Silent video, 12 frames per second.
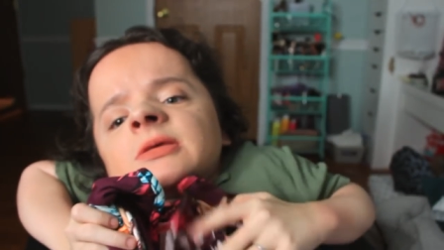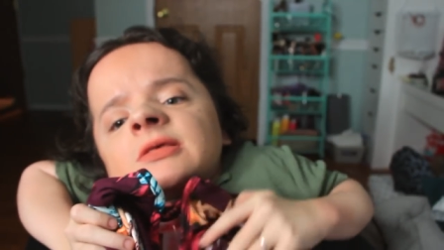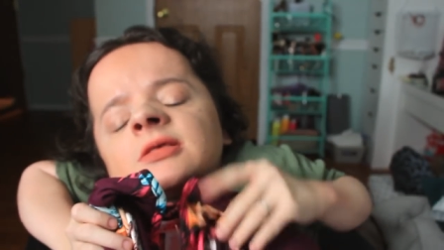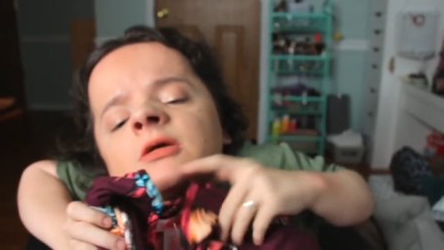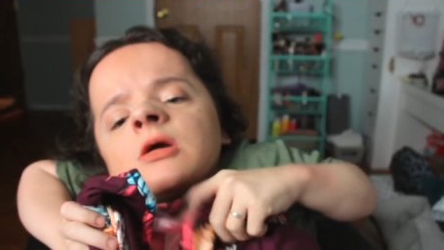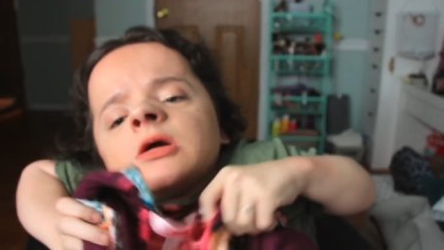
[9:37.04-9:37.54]

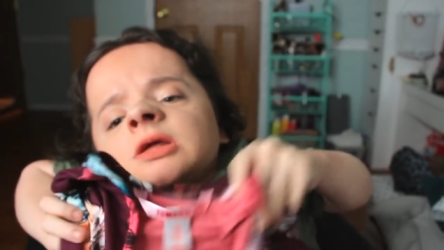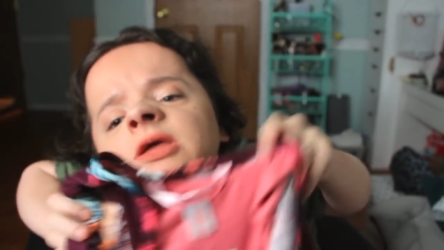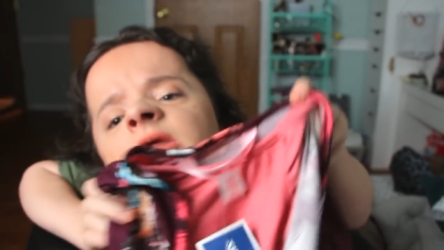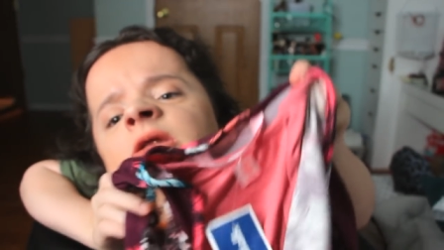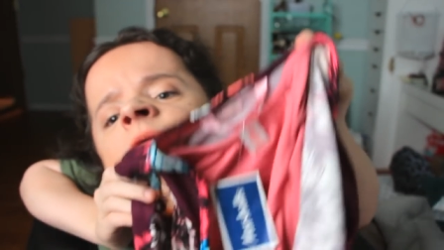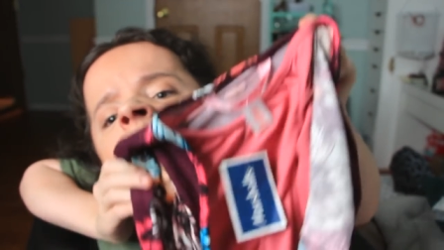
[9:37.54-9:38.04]
this
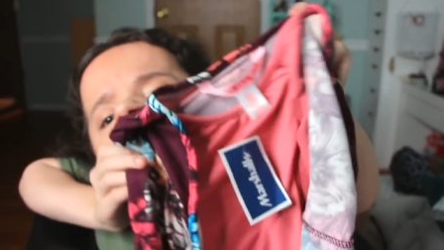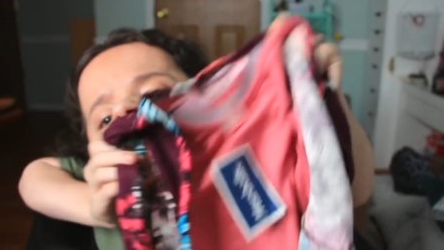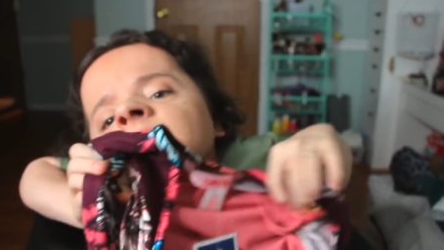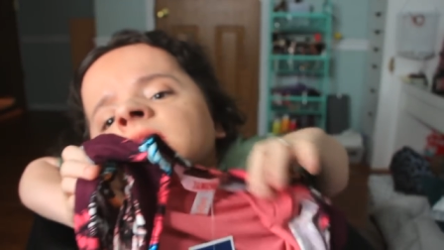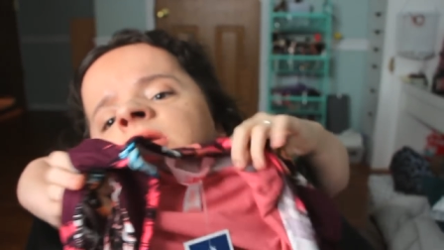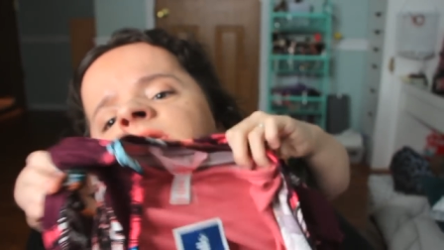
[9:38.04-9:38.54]
cardigan
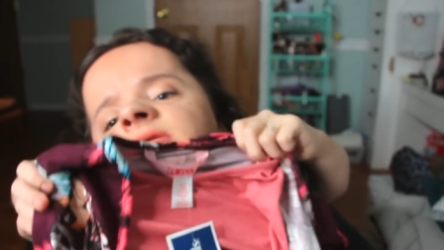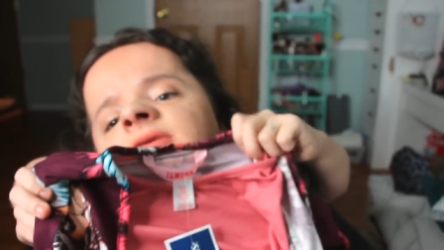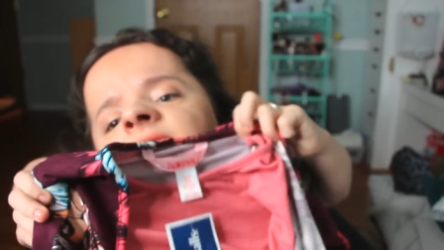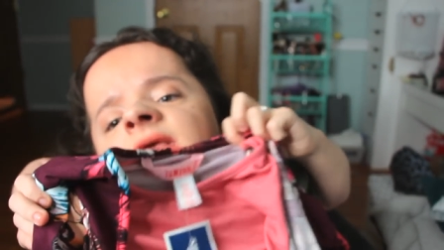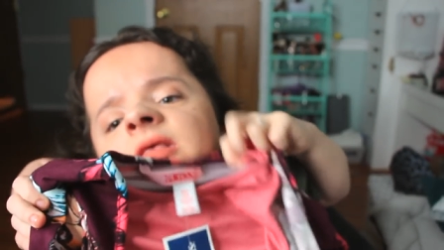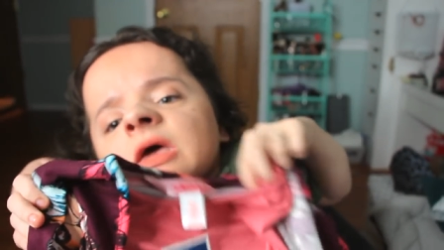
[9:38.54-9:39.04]
and
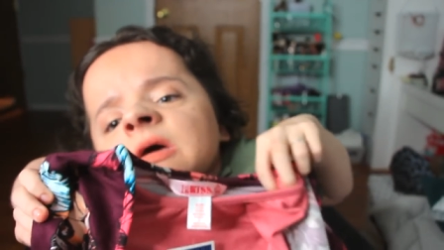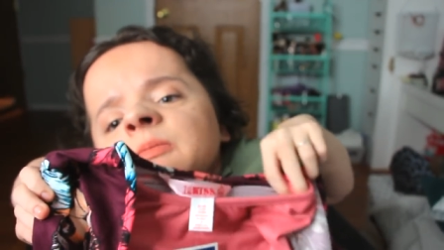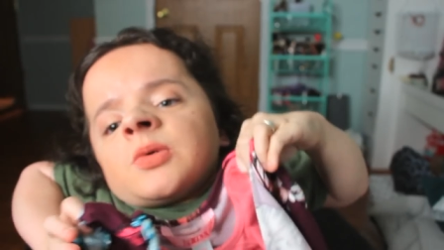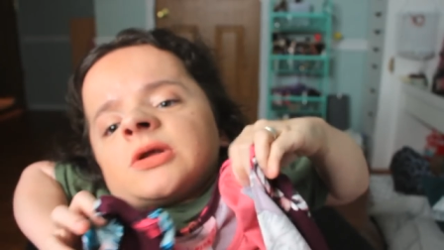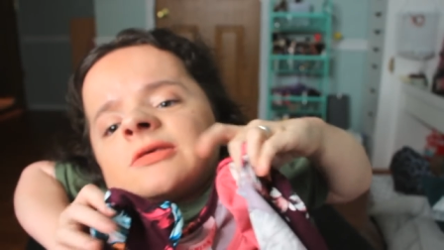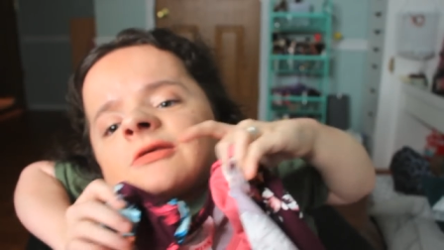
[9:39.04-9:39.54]
tank top,
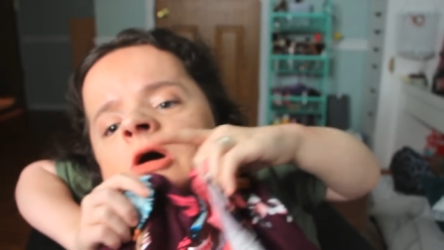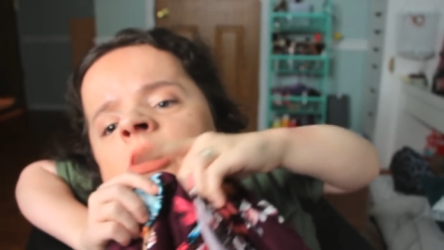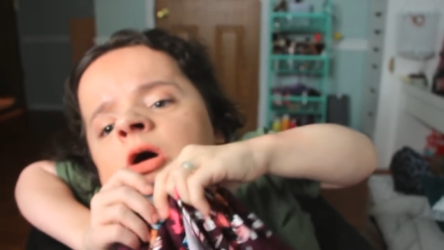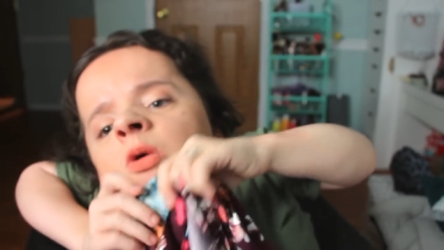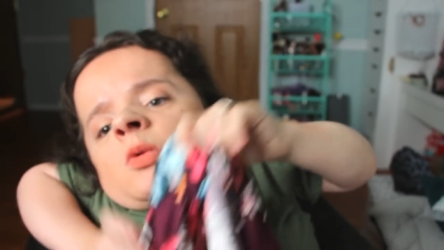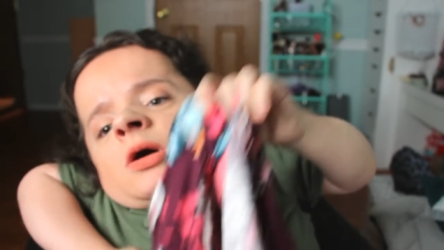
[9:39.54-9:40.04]
but it's
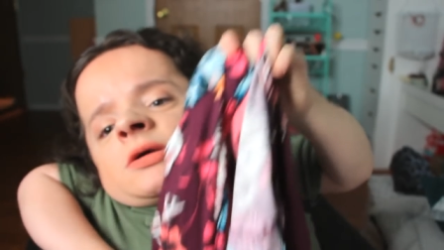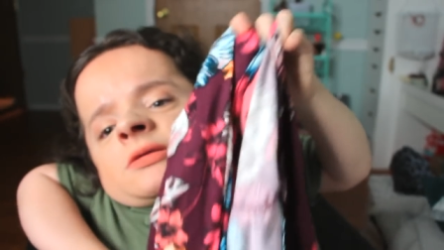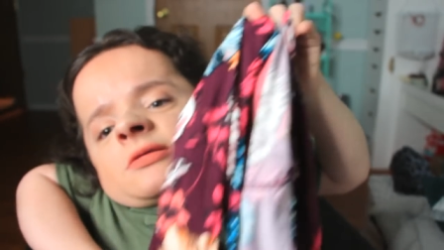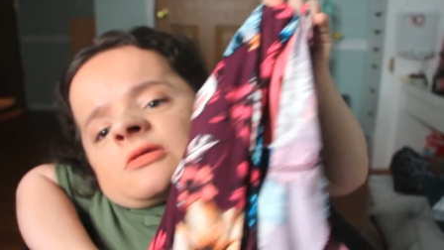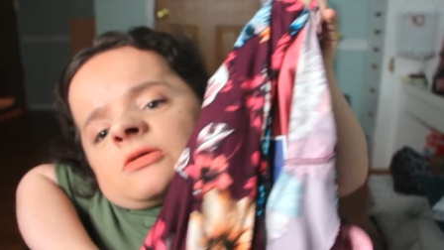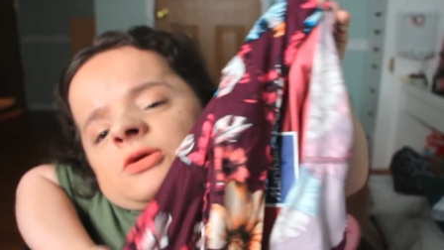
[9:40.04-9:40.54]
all
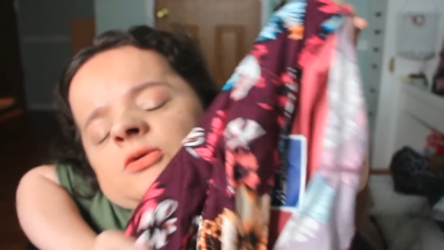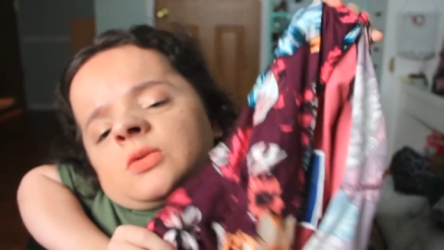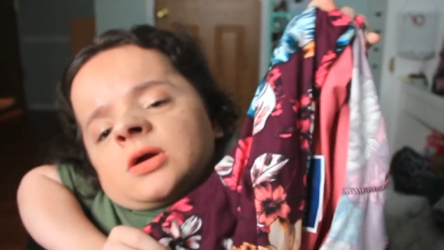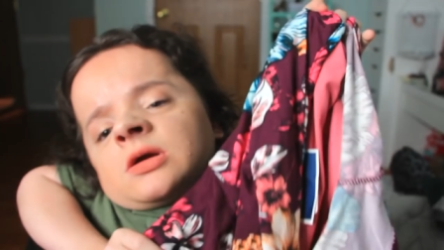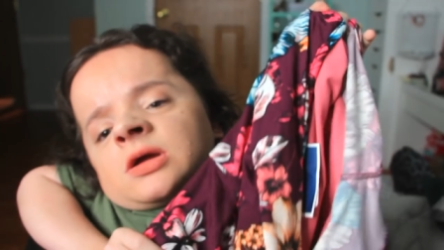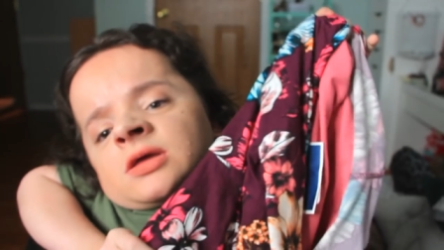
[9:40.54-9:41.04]
one, so you
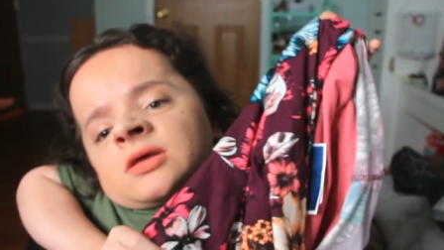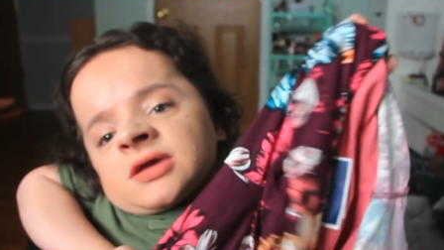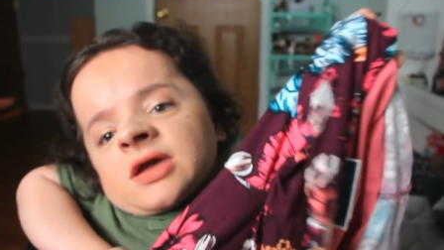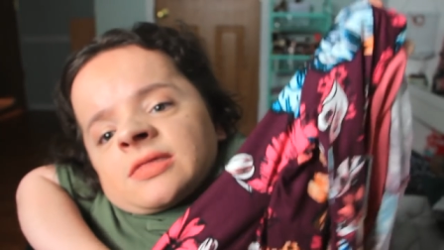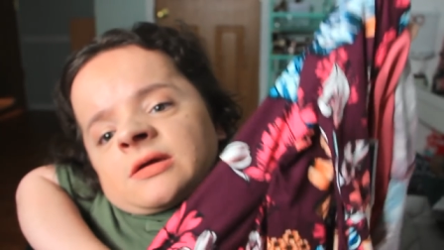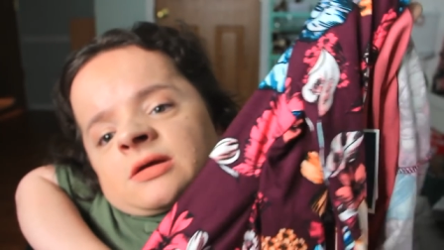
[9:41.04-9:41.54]
wear it together.